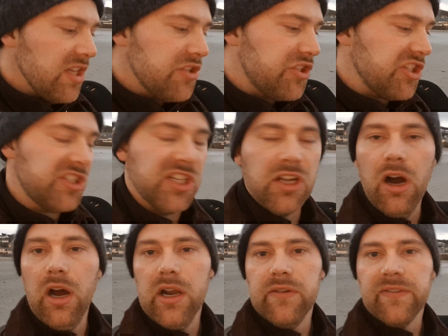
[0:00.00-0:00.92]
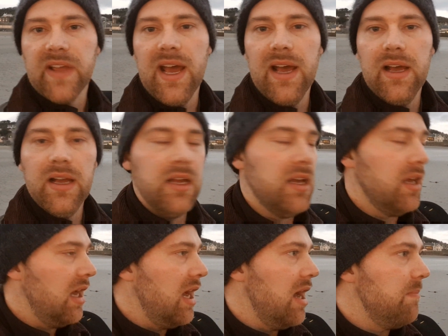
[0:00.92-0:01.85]
just to kind of get
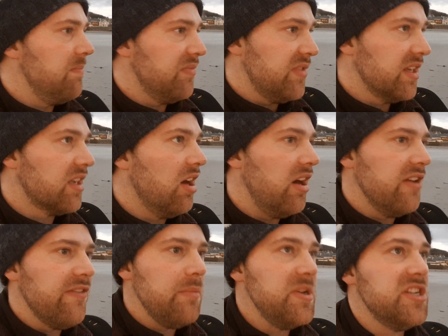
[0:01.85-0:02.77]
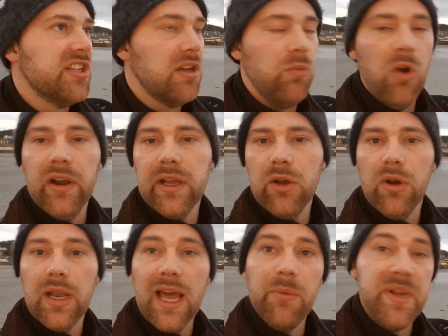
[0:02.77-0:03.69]
the kind of images I want. It
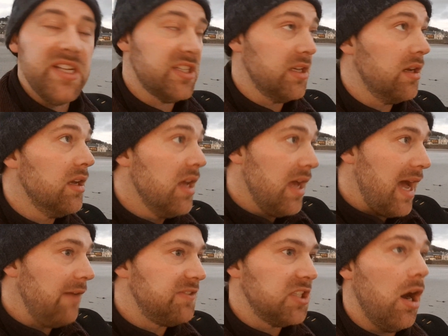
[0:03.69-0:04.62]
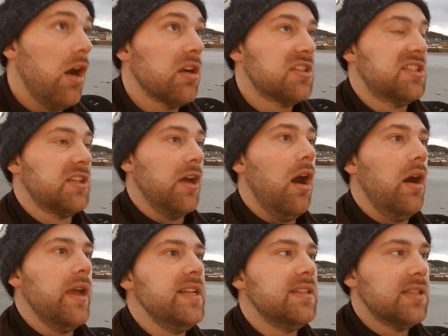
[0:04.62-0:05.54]
will allow me to have dark
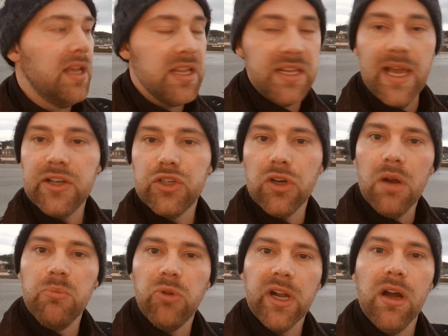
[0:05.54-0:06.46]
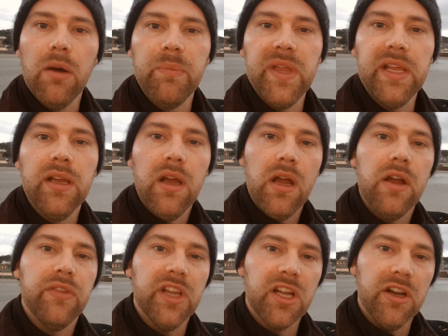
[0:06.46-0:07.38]
skies, yet try and bring up
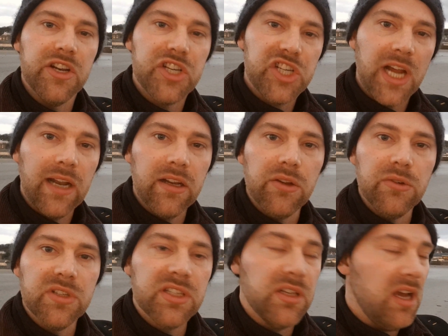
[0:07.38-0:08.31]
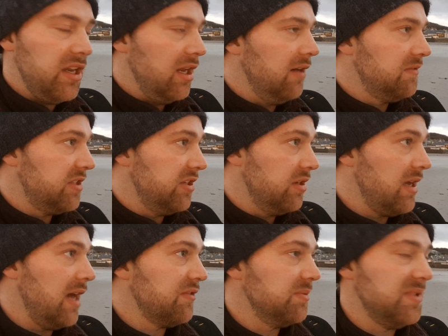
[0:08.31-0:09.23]
the kind of shadows enough to
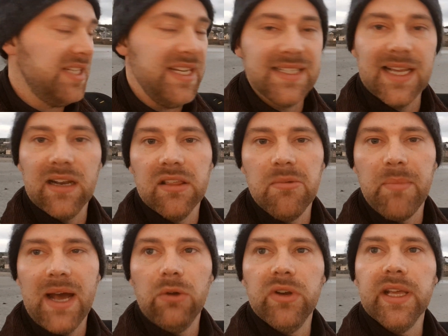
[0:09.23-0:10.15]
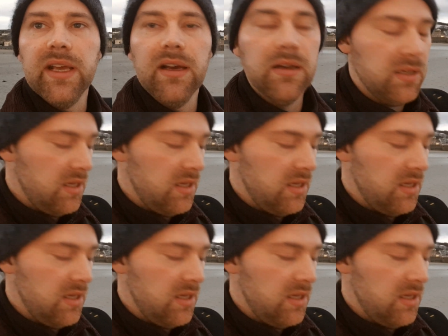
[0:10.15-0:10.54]
have some detail on the mount here.